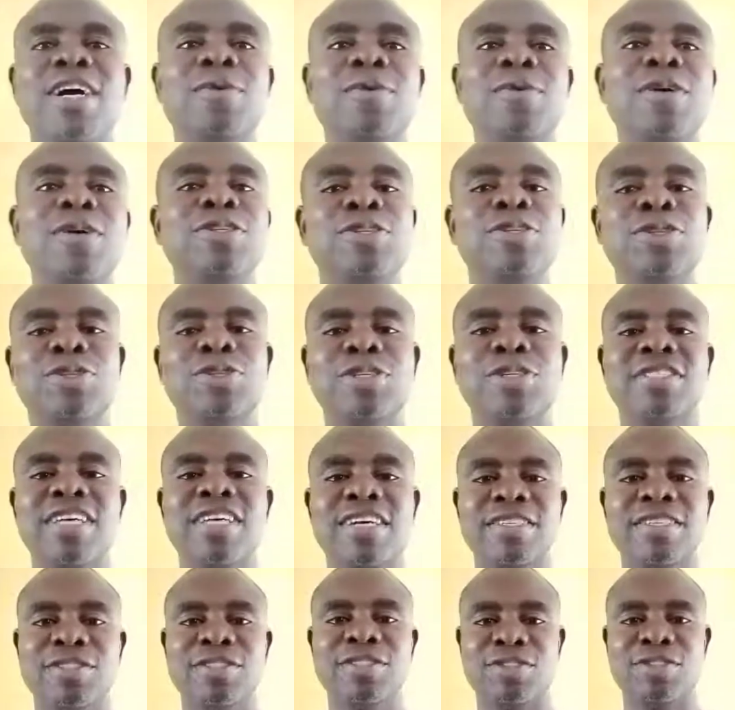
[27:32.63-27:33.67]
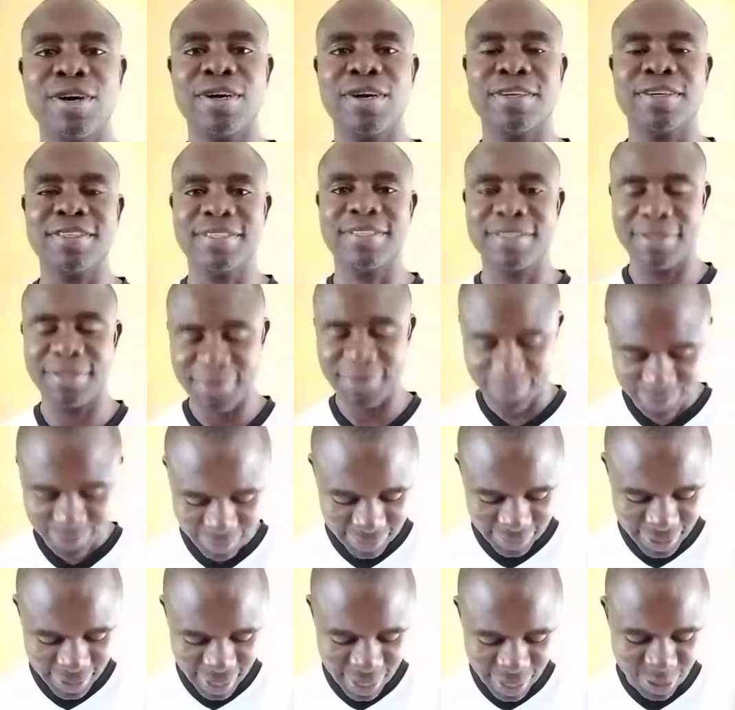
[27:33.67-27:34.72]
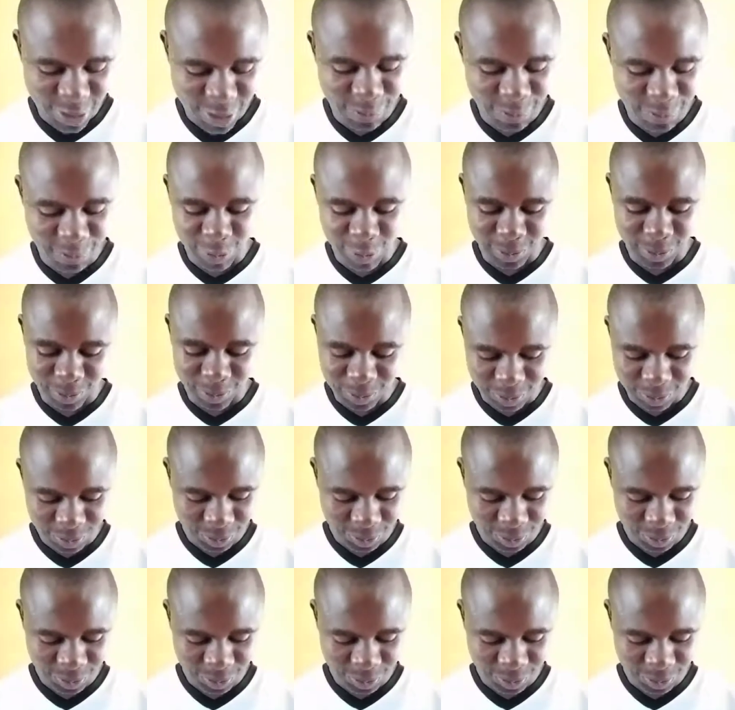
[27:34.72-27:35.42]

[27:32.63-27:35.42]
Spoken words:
used to take drugs, opium.